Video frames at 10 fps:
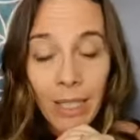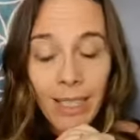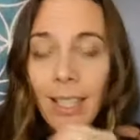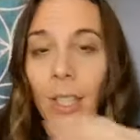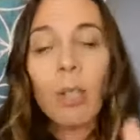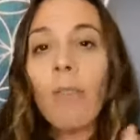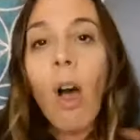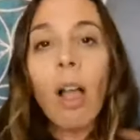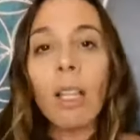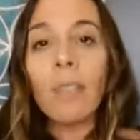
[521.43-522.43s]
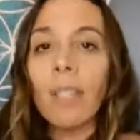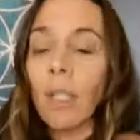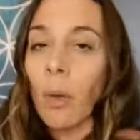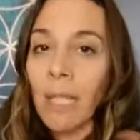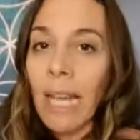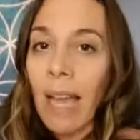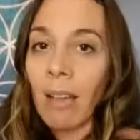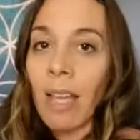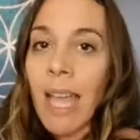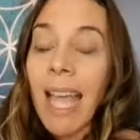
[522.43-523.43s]
It's the year of all of us going
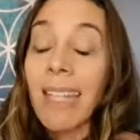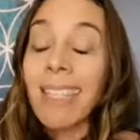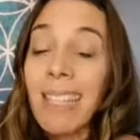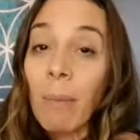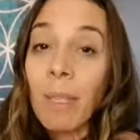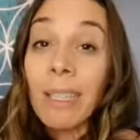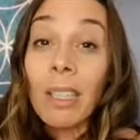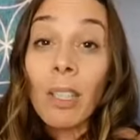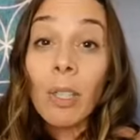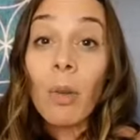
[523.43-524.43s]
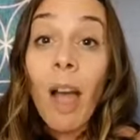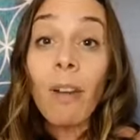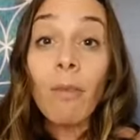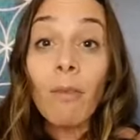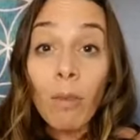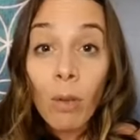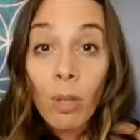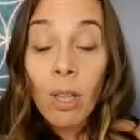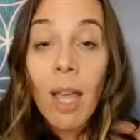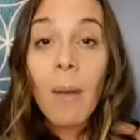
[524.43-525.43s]
out and stepping into our
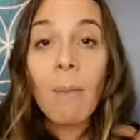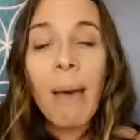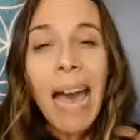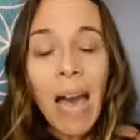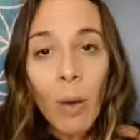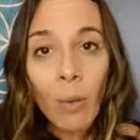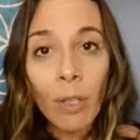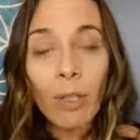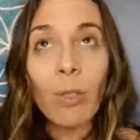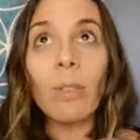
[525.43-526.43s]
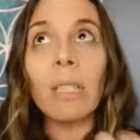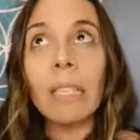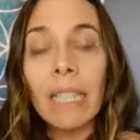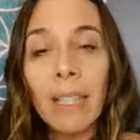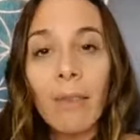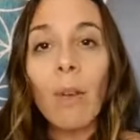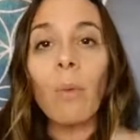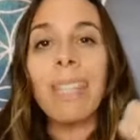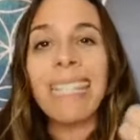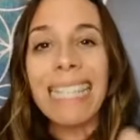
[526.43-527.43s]
full power to live
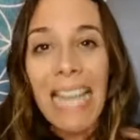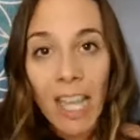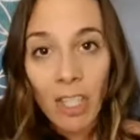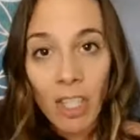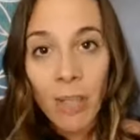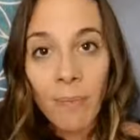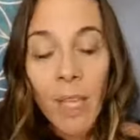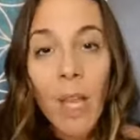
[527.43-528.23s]
with intention,